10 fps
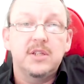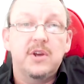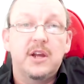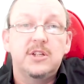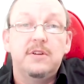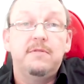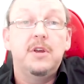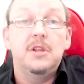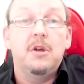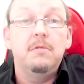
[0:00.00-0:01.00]
strategy for
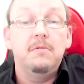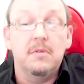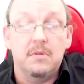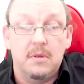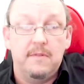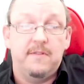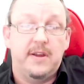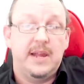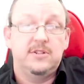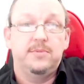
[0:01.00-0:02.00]
your non
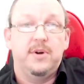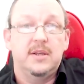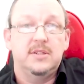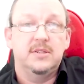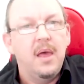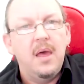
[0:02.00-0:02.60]
financial prices.